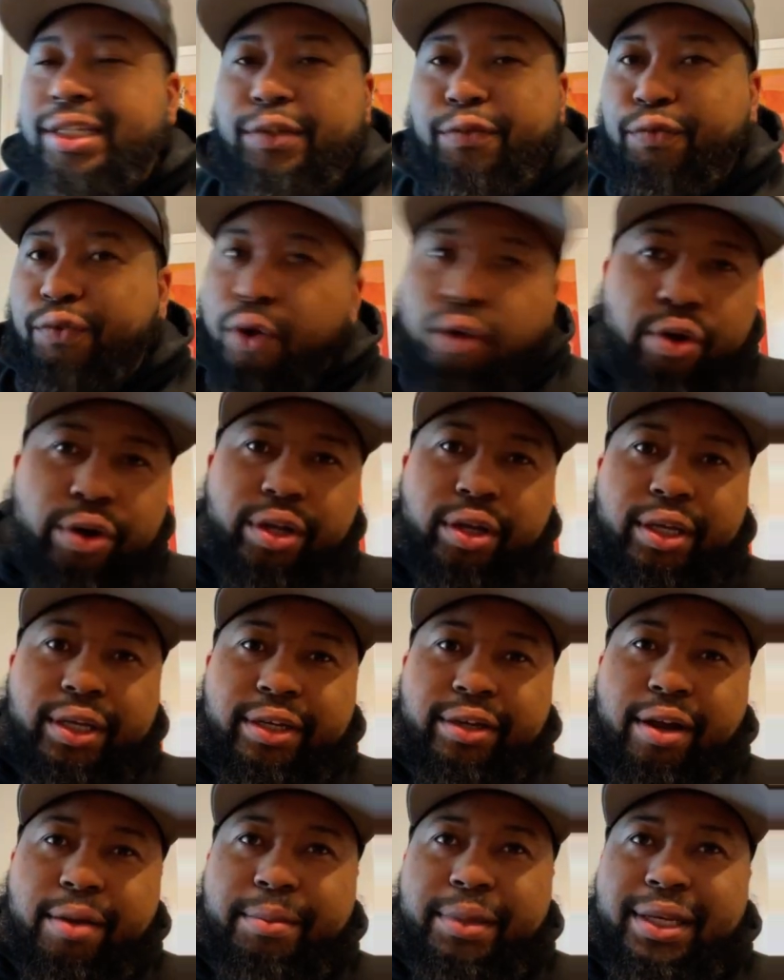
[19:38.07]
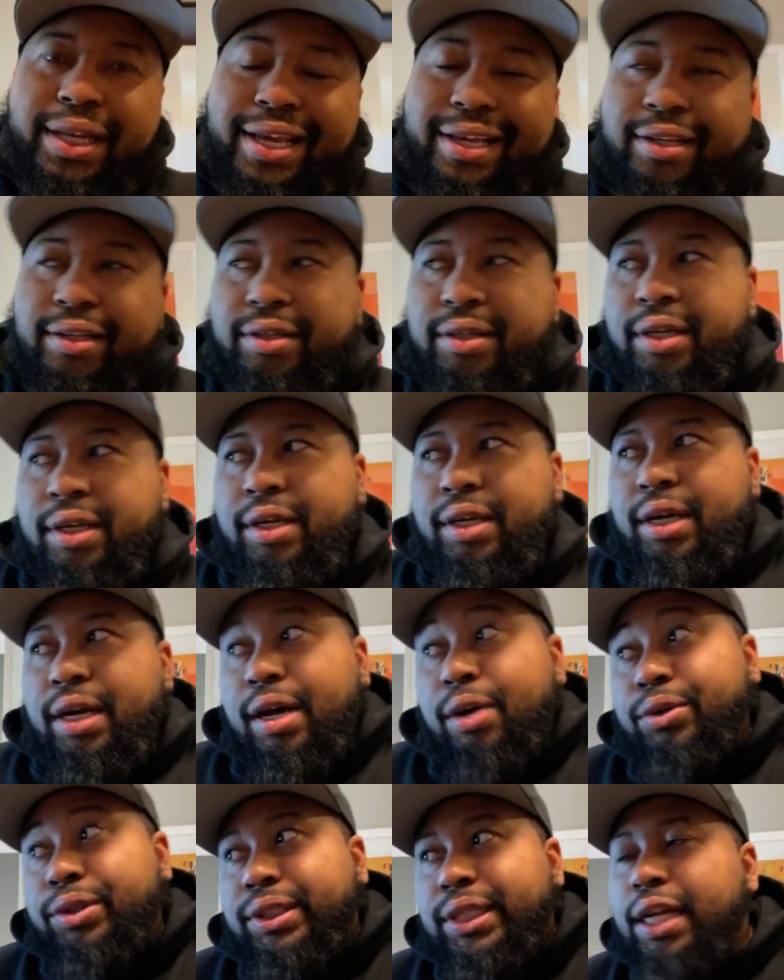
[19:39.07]
It's Florida. You know what I mean? Like,
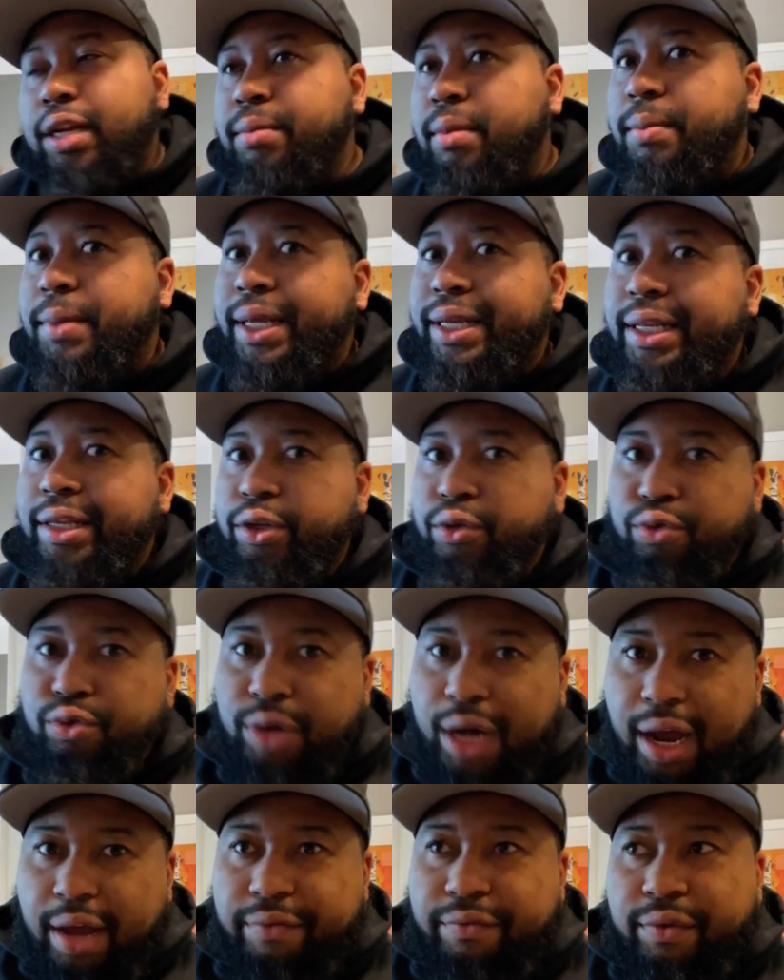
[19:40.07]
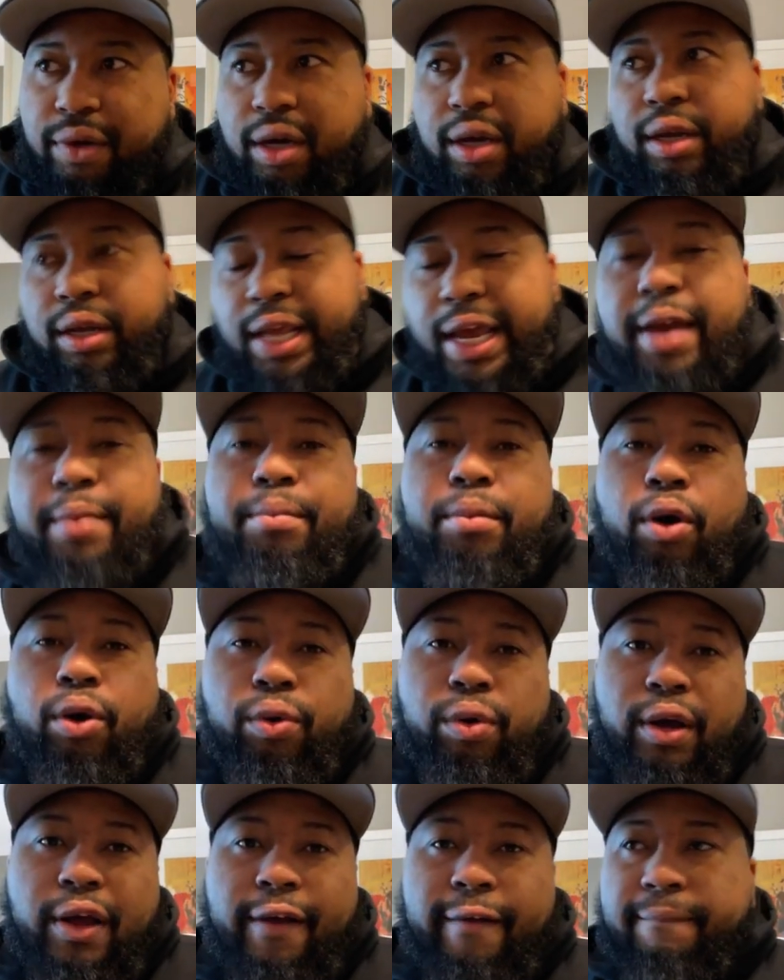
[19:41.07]
I was telling him, I'm like, nigga, you drive a
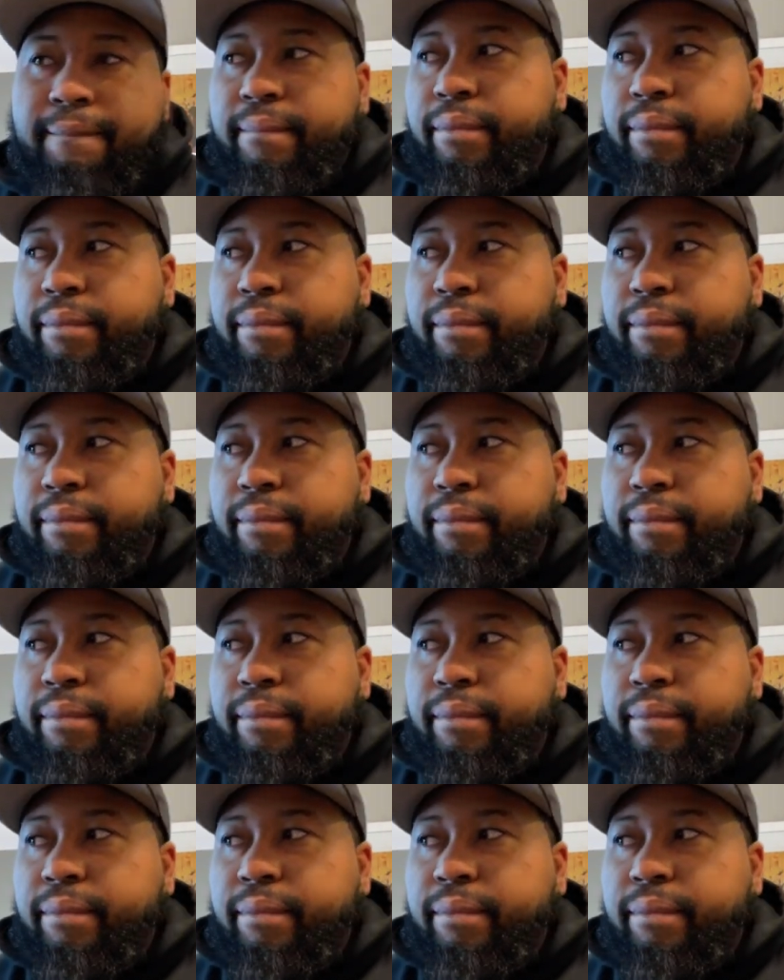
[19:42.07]
Lambo.